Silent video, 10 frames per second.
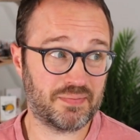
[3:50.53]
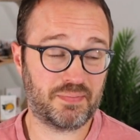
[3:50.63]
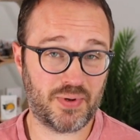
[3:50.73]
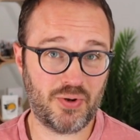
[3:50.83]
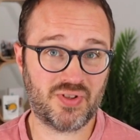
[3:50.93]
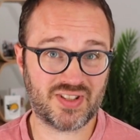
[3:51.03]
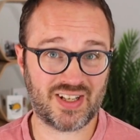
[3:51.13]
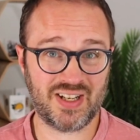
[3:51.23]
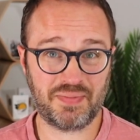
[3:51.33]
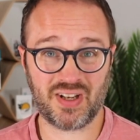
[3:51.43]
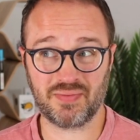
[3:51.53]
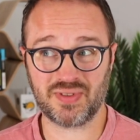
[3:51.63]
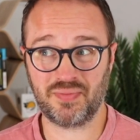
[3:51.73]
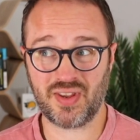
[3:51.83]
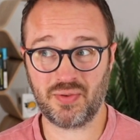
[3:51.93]
Boost suddenly becomes
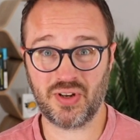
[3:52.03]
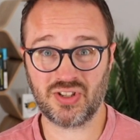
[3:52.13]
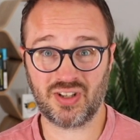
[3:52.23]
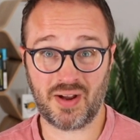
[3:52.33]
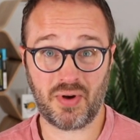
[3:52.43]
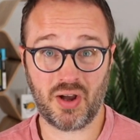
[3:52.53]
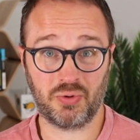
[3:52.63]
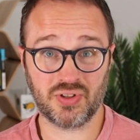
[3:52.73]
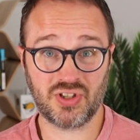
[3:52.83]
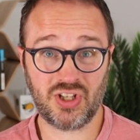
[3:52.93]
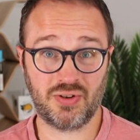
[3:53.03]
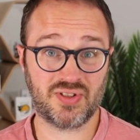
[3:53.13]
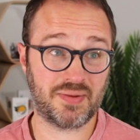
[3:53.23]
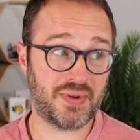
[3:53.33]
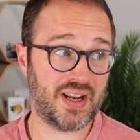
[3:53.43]
something which I might want to do.
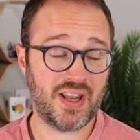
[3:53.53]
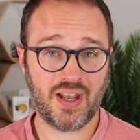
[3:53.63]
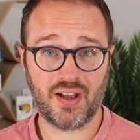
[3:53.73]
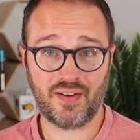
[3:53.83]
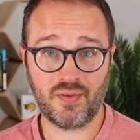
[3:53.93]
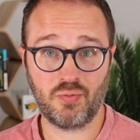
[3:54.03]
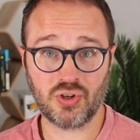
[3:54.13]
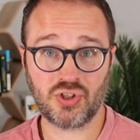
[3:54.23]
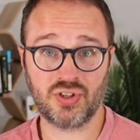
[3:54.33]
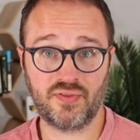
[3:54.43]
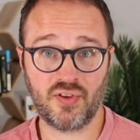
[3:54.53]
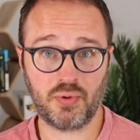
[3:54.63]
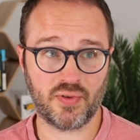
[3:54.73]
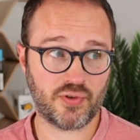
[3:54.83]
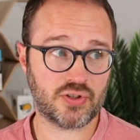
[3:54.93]
Similarly, if I'm watching the football,
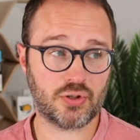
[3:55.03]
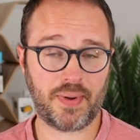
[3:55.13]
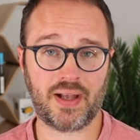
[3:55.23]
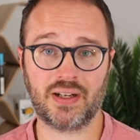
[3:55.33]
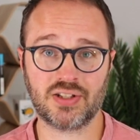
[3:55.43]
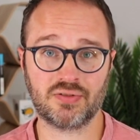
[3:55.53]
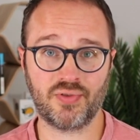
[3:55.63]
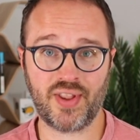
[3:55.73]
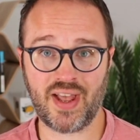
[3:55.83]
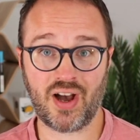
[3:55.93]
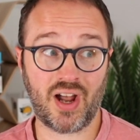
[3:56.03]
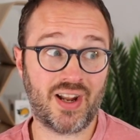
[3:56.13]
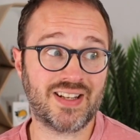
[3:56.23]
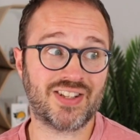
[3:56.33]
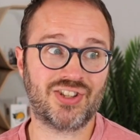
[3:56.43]
if Crystal Palace are on there, I
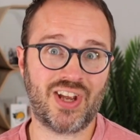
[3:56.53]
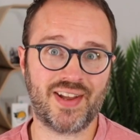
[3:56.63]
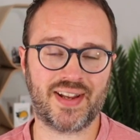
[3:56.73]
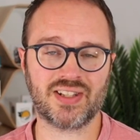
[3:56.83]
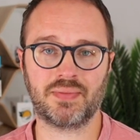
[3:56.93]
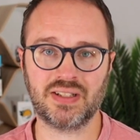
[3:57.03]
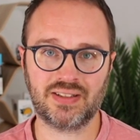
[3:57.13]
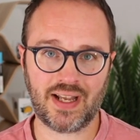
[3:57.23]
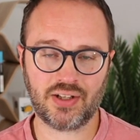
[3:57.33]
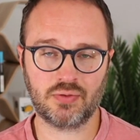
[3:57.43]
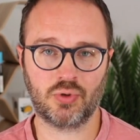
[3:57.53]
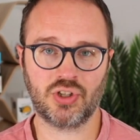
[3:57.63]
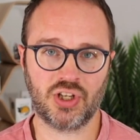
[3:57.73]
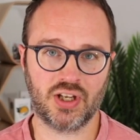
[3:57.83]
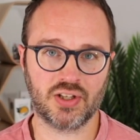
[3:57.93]
like to share that so my dad can
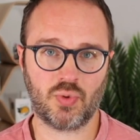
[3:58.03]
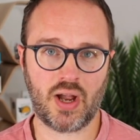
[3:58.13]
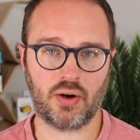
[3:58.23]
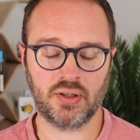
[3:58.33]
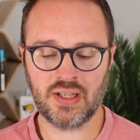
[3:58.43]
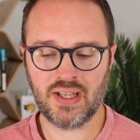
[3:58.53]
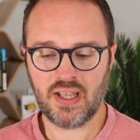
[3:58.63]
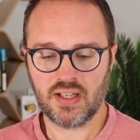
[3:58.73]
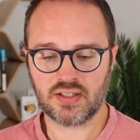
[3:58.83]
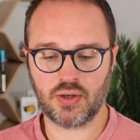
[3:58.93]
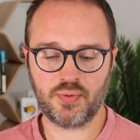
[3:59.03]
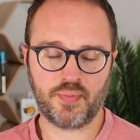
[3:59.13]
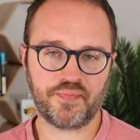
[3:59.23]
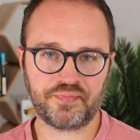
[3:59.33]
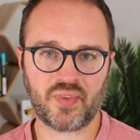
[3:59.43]
watch it as well. So
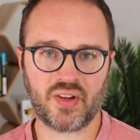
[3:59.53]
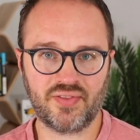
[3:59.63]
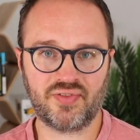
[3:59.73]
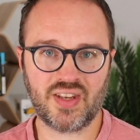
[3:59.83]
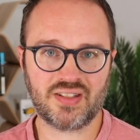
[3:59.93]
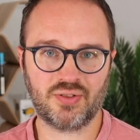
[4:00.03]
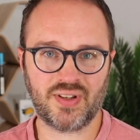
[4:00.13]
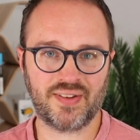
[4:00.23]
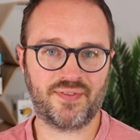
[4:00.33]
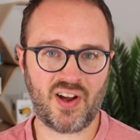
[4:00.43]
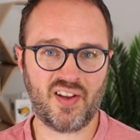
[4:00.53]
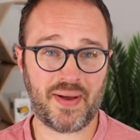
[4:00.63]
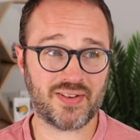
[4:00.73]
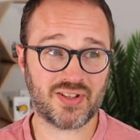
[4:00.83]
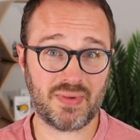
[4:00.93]
this sort of thing,
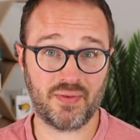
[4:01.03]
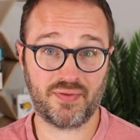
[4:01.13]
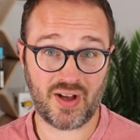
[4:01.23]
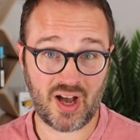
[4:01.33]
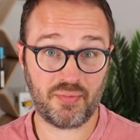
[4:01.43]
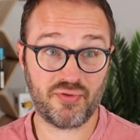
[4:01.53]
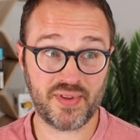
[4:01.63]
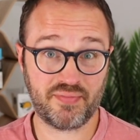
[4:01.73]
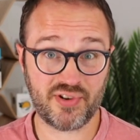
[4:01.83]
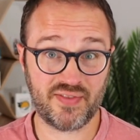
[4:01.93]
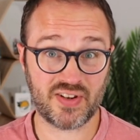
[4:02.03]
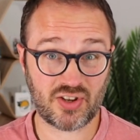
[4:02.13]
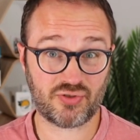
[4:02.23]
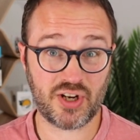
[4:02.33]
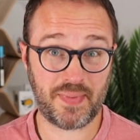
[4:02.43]
£5 a month up from the previous
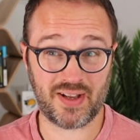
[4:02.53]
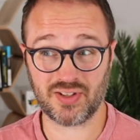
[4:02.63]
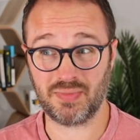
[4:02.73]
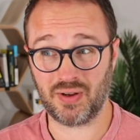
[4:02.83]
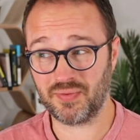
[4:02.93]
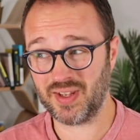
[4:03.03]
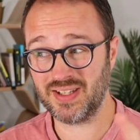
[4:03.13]
£3 a month, is a